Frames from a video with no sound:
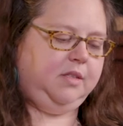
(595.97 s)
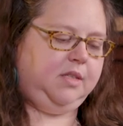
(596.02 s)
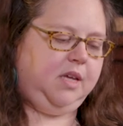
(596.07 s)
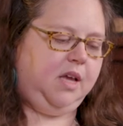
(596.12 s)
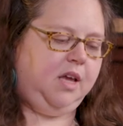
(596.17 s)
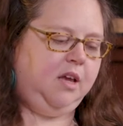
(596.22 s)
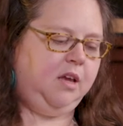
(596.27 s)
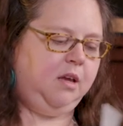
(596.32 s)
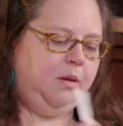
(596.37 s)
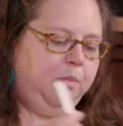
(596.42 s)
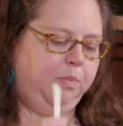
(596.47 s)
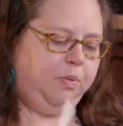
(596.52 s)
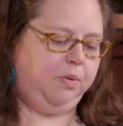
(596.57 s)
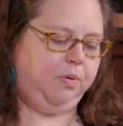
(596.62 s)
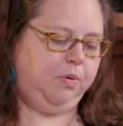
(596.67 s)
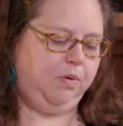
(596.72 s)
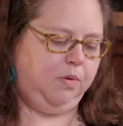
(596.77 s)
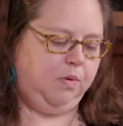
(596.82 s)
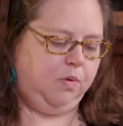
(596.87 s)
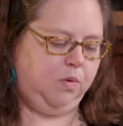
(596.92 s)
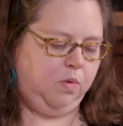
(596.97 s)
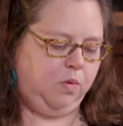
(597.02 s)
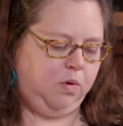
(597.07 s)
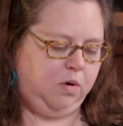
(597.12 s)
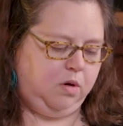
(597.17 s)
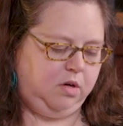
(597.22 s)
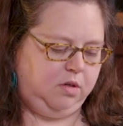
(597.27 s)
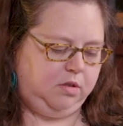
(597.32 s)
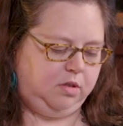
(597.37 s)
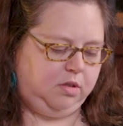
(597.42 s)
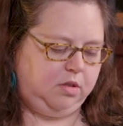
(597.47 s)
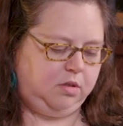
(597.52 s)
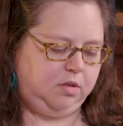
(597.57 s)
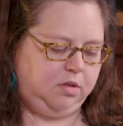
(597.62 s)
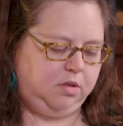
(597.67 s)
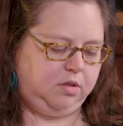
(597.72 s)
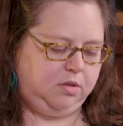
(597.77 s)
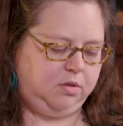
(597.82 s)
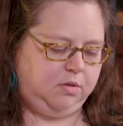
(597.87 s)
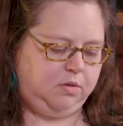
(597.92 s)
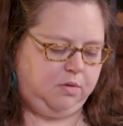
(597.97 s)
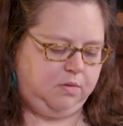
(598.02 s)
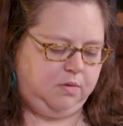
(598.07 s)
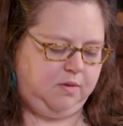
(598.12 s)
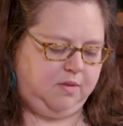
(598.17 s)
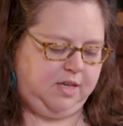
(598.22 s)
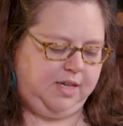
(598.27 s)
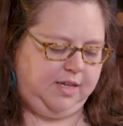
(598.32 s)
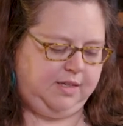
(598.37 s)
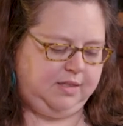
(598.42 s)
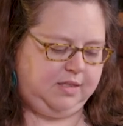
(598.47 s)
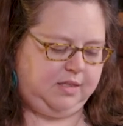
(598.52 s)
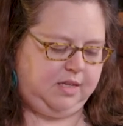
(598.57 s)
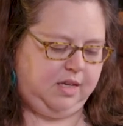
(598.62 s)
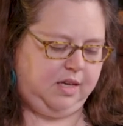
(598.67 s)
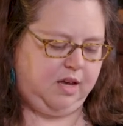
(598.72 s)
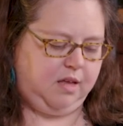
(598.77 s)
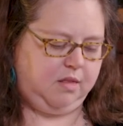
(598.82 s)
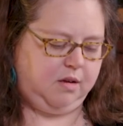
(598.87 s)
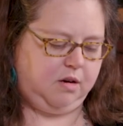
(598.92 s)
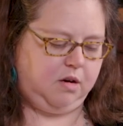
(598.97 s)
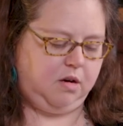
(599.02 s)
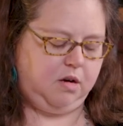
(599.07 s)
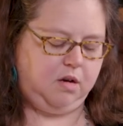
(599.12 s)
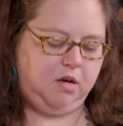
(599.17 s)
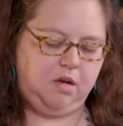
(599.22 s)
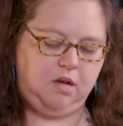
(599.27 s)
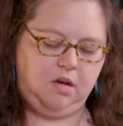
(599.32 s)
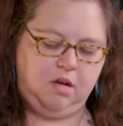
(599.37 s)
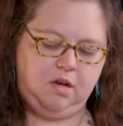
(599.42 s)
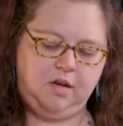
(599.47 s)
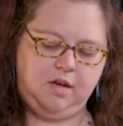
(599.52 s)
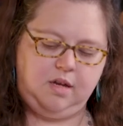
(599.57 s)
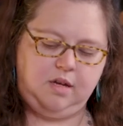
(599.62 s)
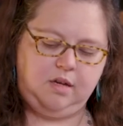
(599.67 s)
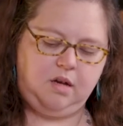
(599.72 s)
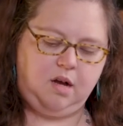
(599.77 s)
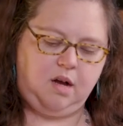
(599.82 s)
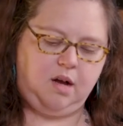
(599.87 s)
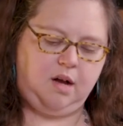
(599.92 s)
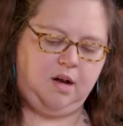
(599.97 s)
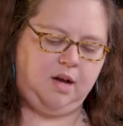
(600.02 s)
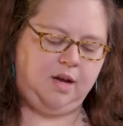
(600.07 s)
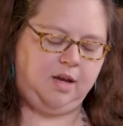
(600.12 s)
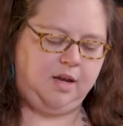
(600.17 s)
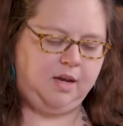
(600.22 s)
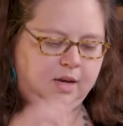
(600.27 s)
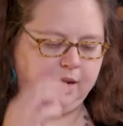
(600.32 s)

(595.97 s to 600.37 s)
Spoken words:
tape or glue things together. I